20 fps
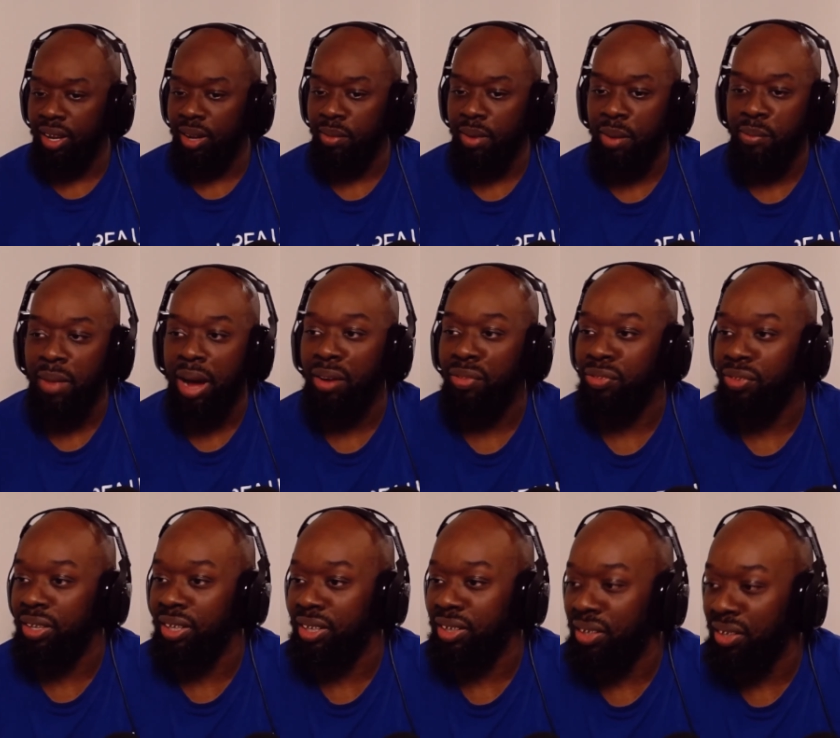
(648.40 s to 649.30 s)
my mouth
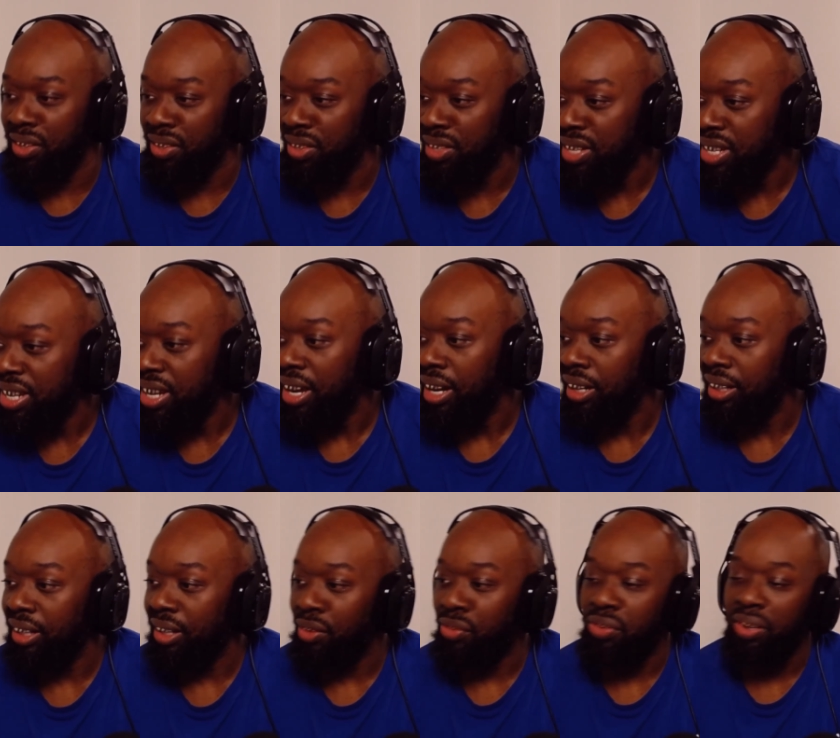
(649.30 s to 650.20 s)
look
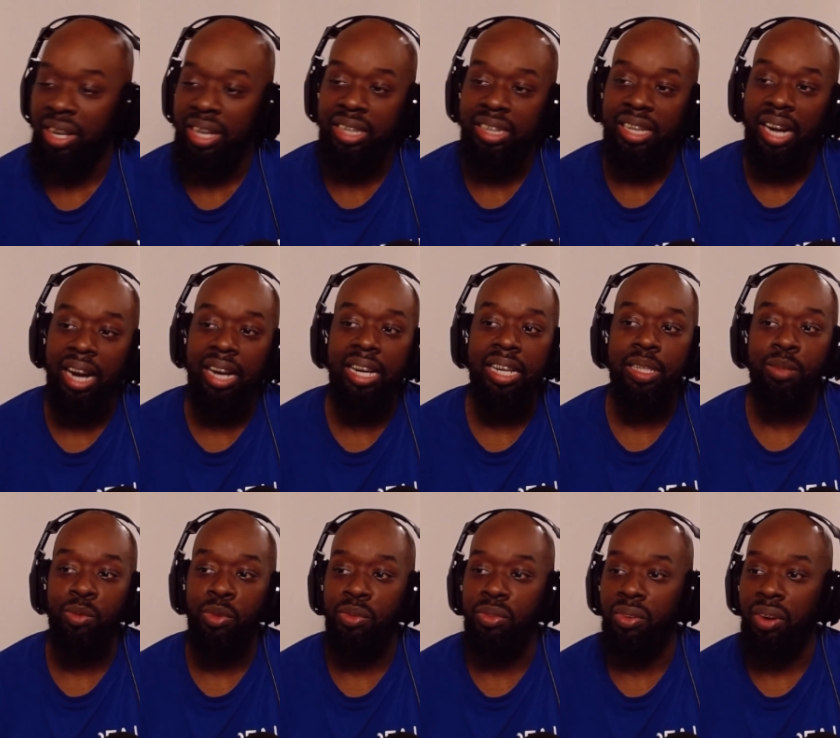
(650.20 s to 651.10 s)
like a fucking Chinese
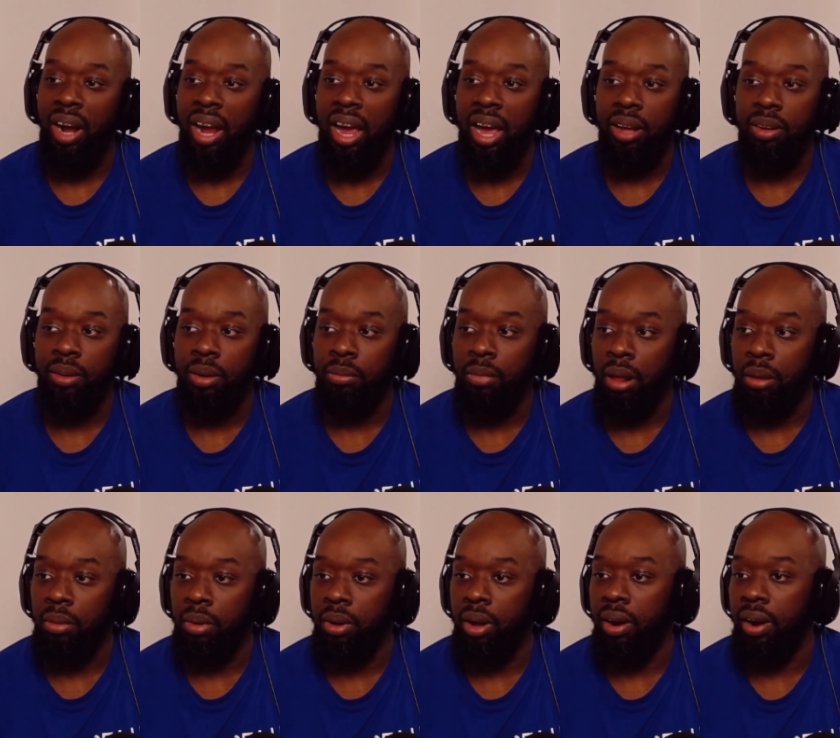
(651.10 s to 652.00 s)
movie right All right,
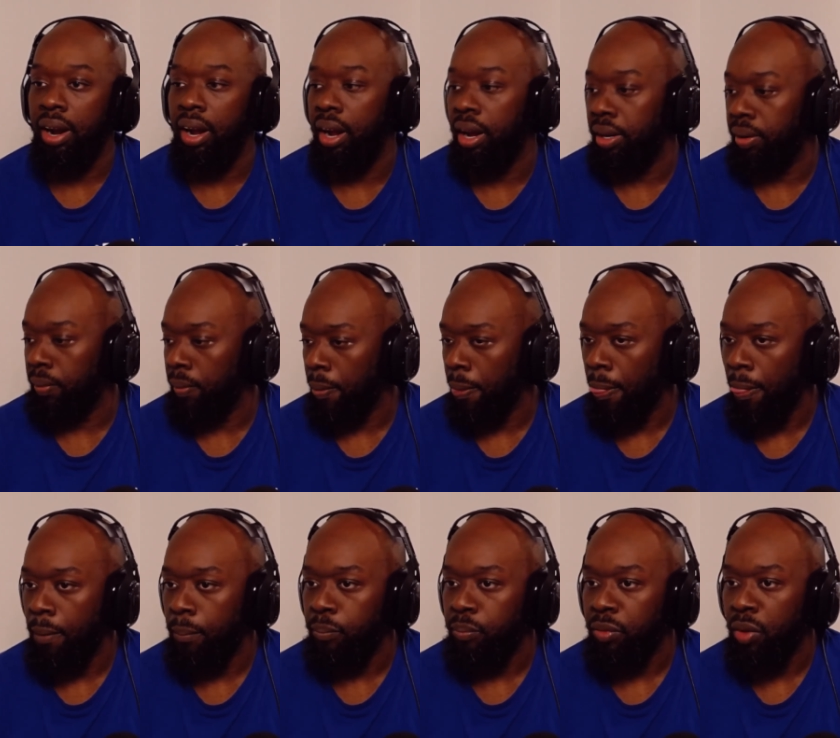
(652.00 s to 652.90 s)
all right.
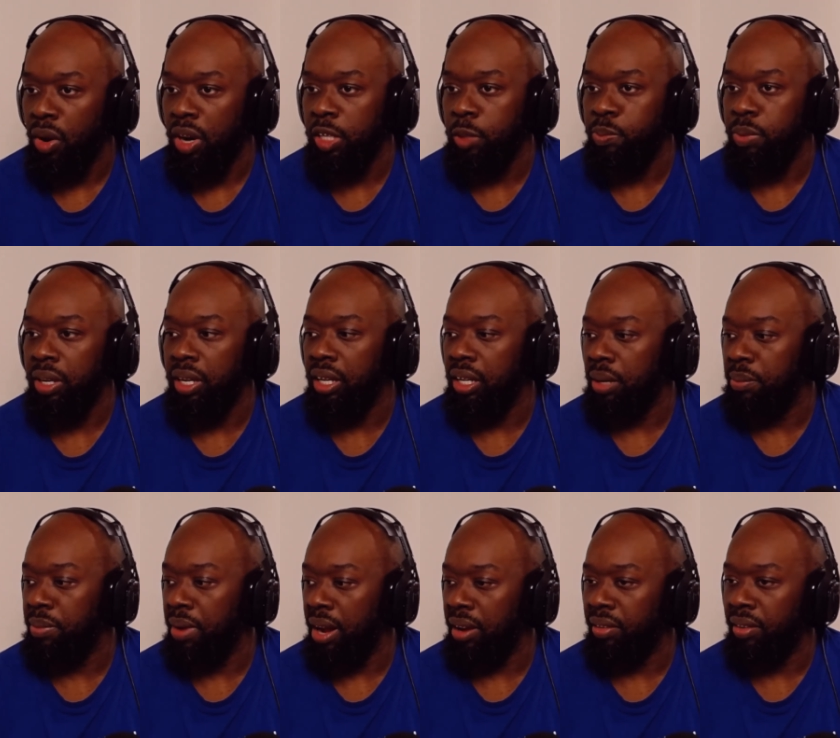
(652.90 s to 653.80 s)
Oh, that's Biggie in the
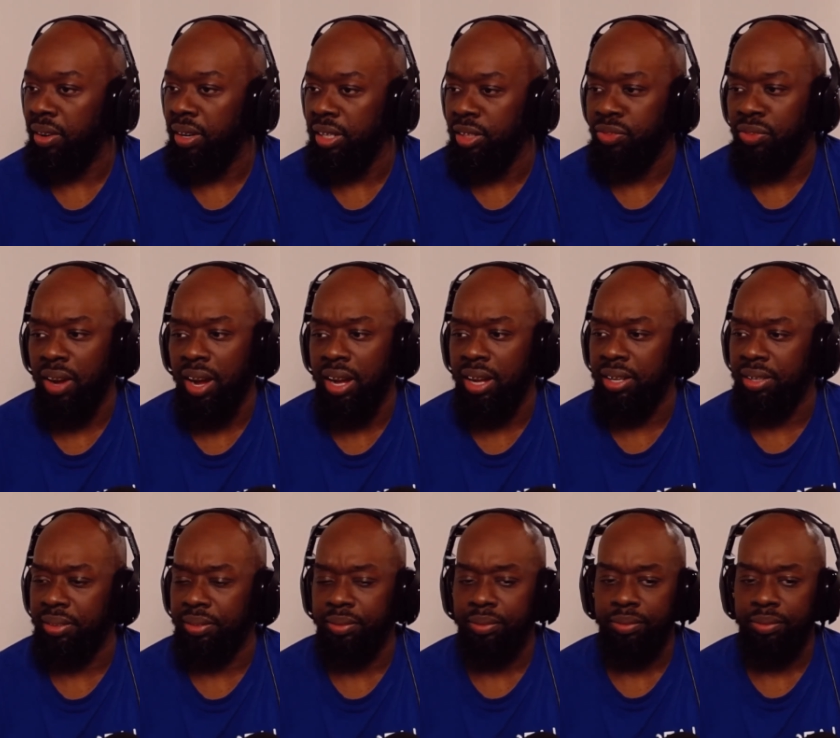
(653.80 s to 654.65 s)
background. That's fire.